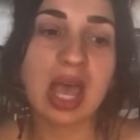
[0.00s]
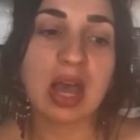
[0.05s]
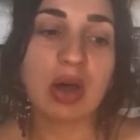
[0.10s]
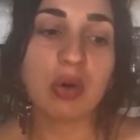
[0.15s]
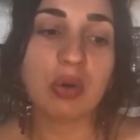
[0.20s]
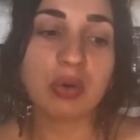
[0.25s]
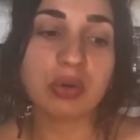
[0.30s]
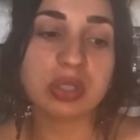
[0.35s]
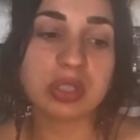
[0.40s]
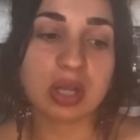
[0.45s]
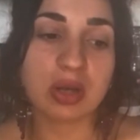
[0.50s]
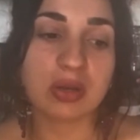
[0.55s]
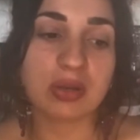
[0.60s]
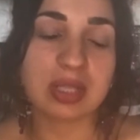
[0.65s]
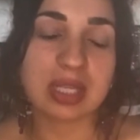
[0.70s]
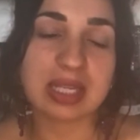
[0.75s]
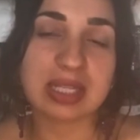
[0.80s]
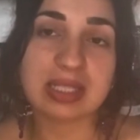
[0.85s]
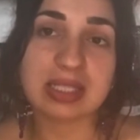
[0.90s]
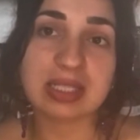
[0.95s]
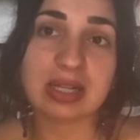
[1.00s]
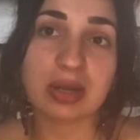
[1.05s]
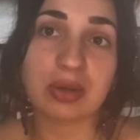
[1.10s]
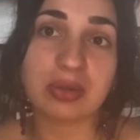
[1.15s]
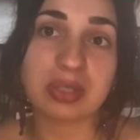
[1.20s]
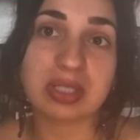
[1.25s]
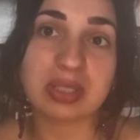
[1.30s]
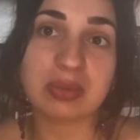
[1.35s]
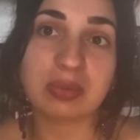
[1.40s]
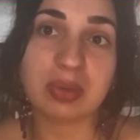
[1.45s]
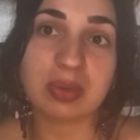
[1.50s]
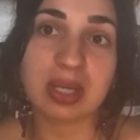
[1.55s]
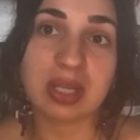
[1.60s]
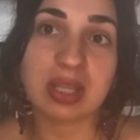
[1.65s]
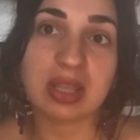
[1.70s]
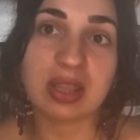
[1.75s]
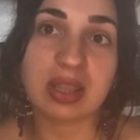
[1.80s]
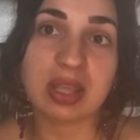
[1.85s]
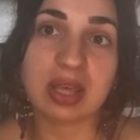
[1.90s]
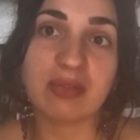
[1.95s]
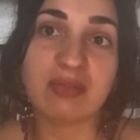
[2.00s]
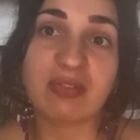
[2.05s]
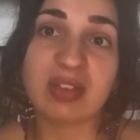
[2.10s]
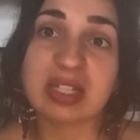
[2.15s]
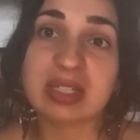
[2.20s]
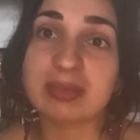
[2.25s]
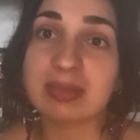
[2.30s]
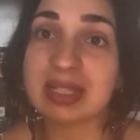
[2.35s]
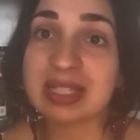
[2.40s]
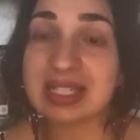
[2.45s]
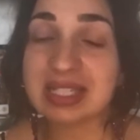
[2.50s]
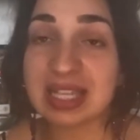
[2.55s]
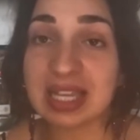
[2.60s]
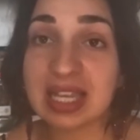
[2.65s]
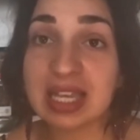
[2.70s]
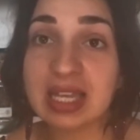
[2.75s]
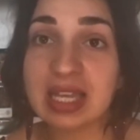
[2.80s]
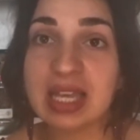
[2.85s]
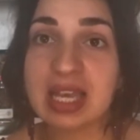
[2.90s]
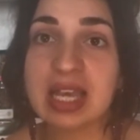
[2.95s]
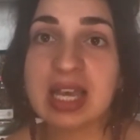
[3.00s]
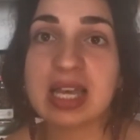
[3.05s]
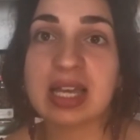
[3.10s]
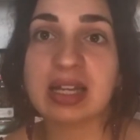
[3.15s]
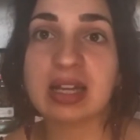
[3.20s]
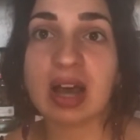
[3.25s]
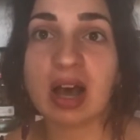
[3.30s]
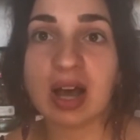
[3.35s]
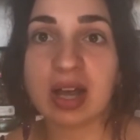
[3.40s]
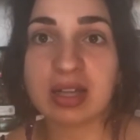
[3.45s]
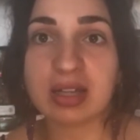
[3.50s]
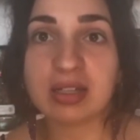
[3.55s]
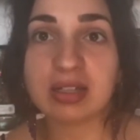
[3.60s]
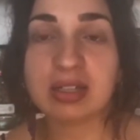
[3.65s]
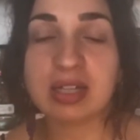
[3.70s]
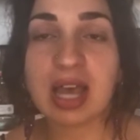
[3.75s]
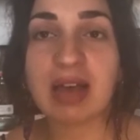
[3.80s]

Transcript: Also, it's loaded with vitamin C and iron,